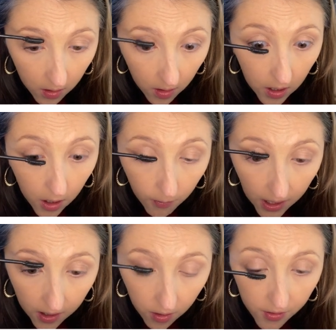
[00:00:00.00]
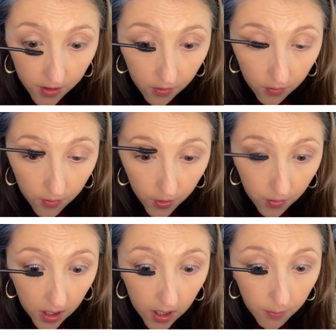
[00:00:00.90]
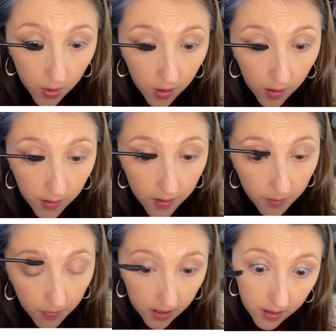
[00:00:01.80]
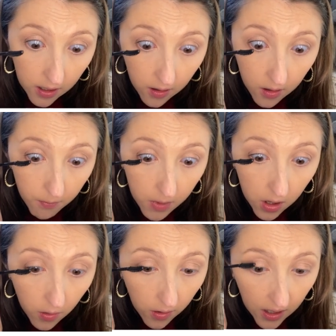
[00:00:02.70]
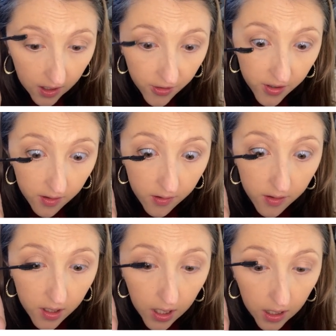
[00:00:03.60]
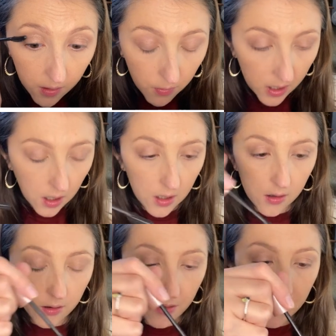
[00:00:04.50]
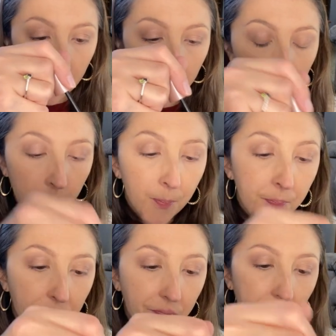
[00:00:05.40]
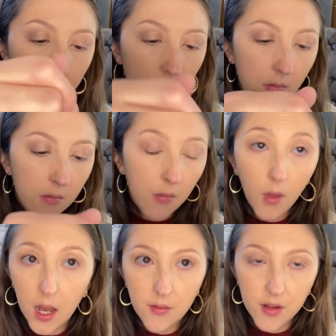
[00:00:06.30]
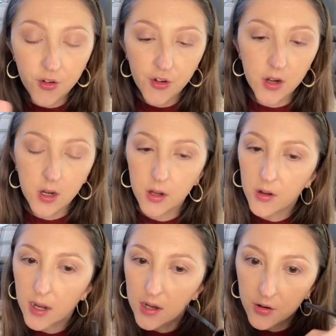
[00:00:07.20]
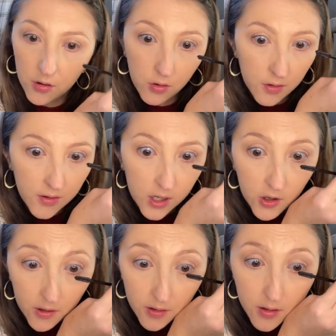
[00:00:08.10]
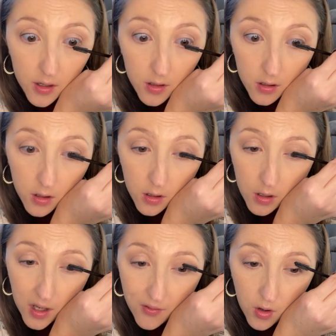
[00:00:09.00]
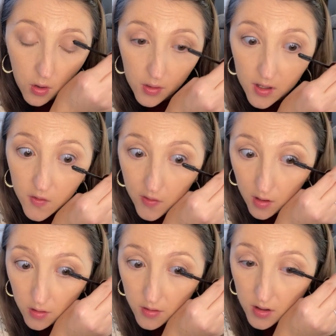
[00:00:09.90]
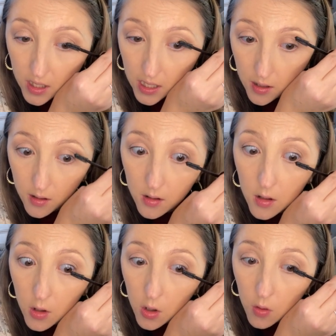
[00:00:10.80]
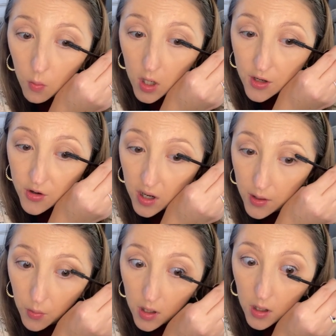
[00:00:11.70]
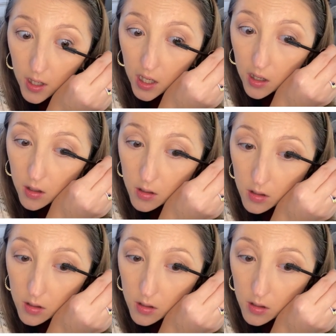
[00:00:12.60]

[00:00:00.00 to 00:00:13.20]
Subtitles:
I also do not put mascara on my lower lashes, again, because I have such dark under eye circles. I just have always felt like when I tried wearing